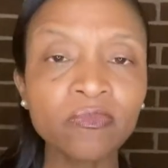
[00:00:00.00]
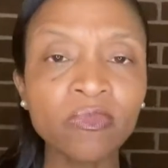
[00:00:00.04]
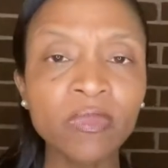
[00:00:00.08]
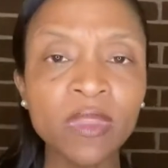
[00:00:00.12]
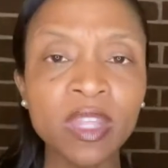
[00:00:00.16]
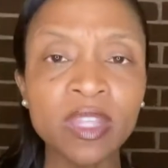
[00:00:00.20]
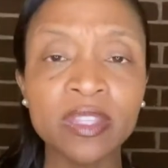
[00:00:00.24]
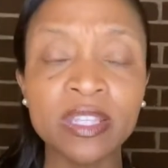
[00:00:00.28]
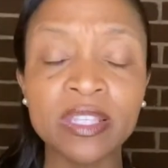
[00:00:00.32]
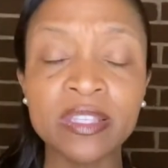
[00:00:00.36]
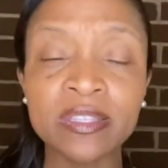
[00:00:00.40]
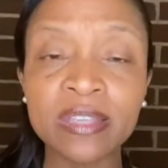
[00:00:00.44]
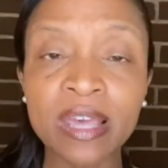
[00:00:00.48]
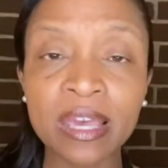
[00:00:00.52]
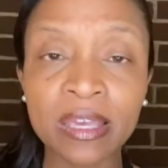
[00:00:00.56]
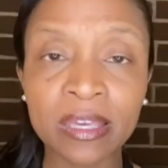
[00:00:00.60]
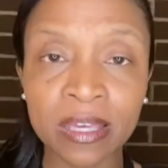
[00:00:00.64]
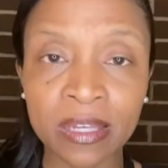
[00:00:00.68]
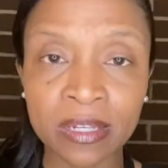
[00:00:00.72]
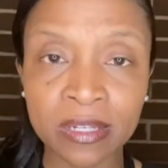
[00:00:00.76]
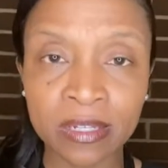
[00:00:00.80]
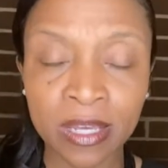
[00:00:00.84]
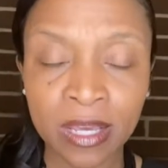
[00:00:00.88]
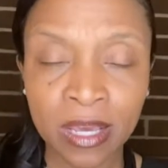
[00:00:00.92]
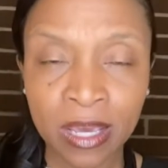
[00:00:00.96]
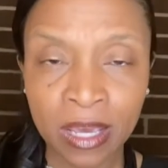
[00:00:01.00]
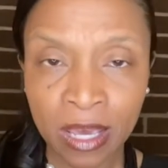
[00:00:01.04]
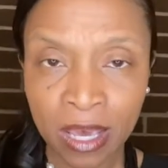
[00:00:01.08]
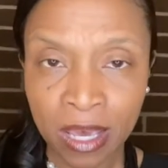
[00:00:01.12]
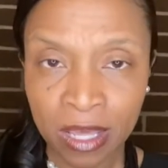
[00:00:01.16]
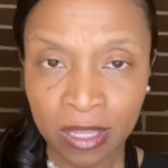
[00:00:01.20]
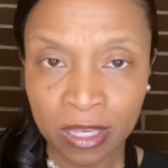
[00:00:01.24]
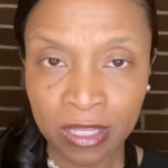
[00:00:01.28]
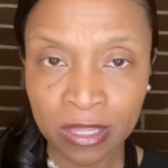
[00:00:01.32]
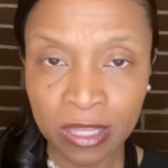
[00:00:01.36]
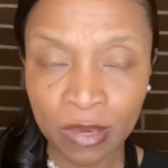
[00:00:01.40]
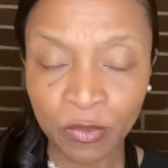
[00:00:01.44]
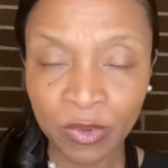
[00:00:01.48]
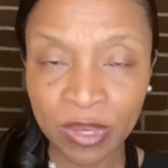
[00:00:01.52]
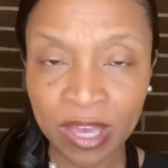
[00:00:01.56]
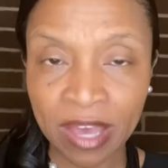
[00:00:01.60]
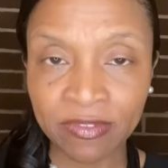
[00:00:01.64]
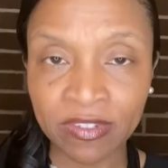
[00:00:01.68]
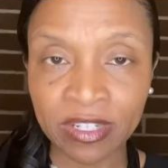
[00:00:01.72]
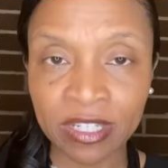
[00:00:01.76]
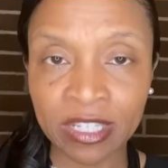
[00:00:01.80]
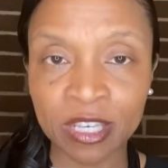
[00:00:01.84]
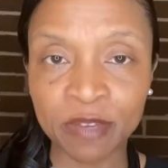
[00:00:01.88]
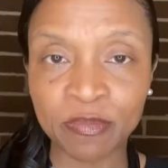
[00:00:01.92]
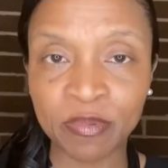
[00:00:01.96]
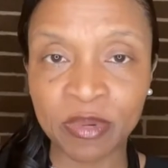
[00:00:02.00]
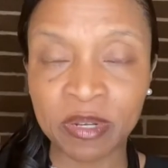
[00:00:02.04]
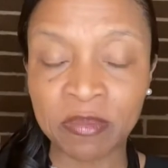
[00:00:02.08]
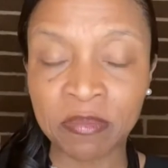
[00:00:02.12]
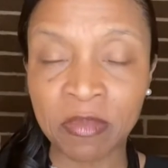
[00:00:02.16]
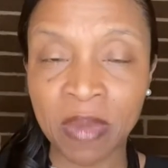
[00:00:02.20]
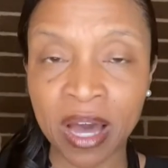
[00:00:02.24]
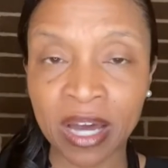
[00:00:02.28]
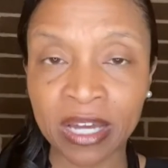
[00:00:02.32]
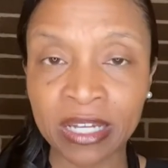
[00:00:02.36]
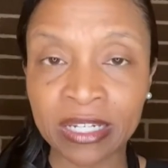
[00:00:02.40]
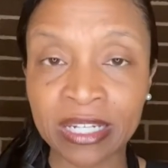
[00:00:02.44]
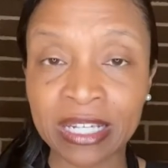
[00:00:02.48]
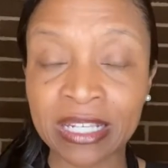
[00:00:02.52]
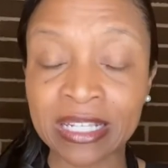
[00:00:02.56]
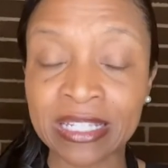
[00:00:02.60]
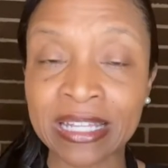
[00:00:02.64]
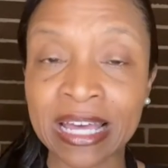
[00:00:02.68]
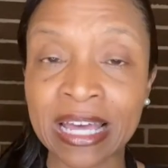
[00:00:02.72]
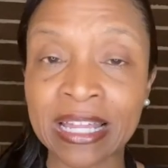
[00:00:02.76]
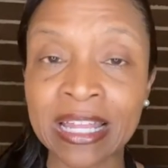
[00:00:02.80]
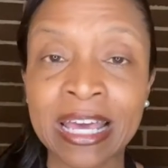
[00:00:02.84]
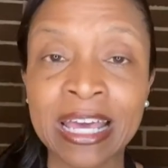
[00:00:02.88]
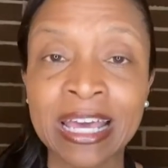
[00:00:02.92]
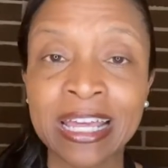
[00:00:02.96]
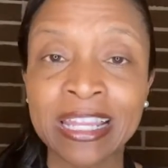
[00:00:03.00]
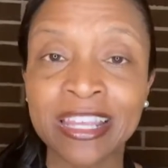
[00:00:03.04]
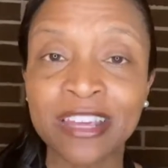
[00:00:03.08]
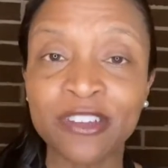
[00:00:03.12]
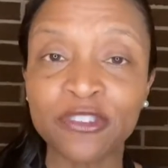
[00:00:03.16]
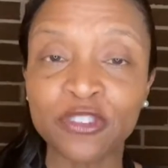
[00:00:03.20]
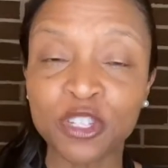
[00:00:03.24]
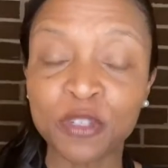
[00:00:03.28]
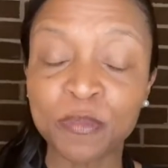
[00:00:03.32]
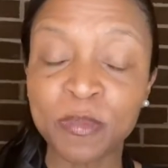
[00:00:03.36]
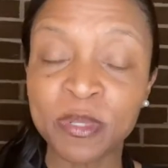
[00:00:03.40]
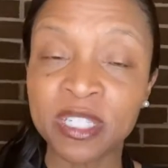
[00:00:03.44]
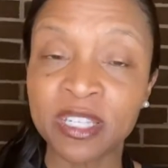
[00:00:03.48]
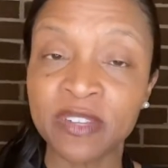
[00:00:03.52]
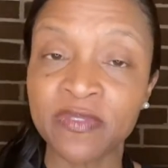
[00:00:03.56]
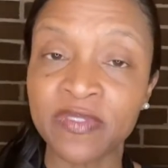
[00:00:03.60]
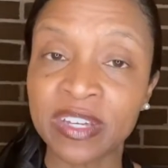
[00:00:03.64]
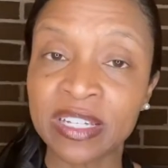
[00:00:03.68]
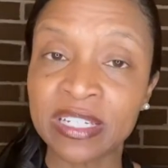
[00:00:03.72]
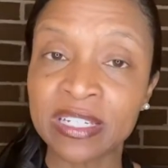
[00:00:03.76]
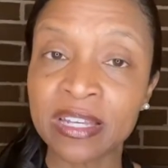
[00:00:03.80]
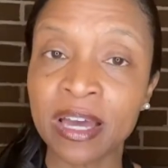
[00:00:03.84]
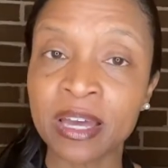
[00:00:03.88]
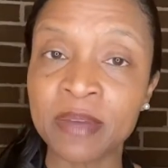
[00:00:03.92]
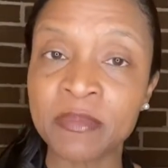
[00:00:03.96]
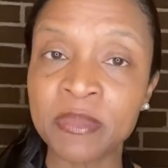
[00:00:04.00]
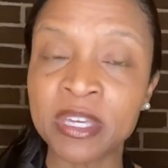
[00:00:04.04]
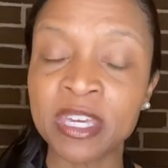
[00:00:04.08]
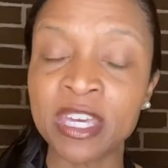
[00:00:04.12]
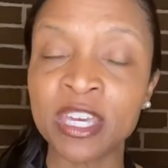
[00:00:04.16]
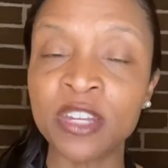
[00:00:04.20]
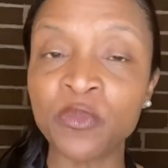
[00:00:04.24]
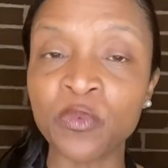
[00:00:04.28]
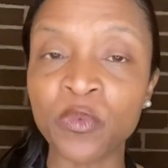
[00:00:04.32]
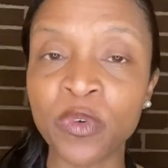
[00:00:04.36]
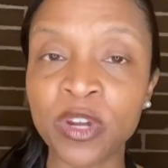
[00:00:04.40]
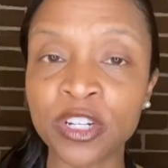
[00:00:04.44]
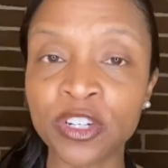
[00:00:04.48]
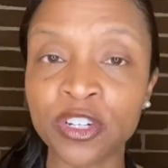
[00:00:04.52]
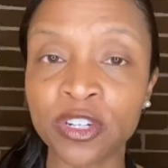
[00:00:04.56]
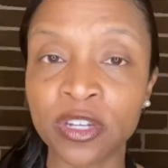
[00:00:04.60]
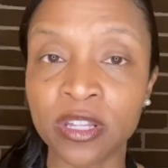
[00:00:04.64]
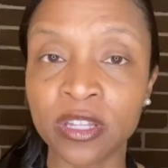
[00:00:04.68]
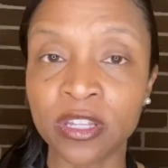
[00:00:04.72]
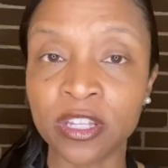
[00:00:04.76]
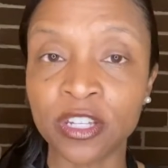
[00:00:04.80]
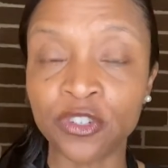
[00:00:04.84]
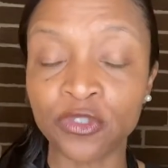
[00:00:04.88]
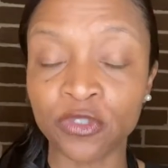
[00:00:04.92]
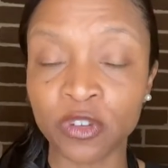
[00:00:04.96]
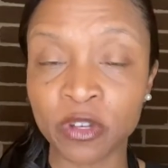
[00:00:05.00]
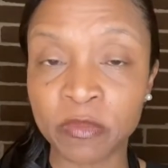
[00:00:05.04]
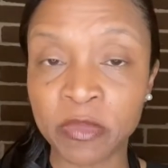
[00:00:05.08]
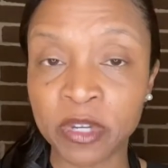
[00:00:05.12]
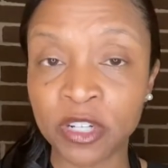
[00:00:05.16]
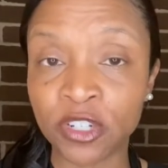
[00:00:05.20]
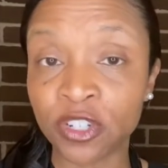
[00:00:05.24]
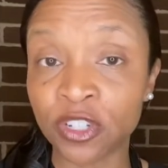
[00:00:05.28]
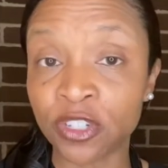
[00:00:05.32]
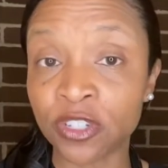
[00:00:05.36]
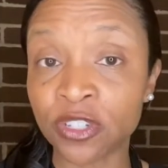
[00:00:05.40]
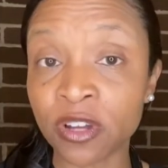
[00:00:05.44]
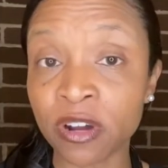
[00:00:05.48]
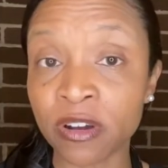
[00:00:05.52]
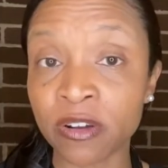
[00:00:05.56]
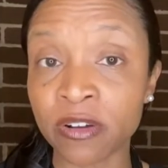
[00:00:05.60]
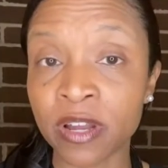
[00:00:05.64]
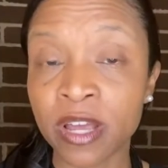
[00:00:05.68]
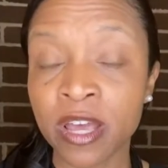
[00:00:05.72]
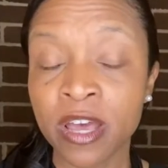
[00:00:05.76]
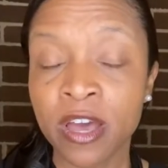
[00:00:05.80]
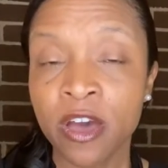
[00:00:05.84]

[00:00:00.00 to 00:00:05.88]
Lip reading: The second thing that we have to keep in mind is that there's a specific timing in which the treatment should start.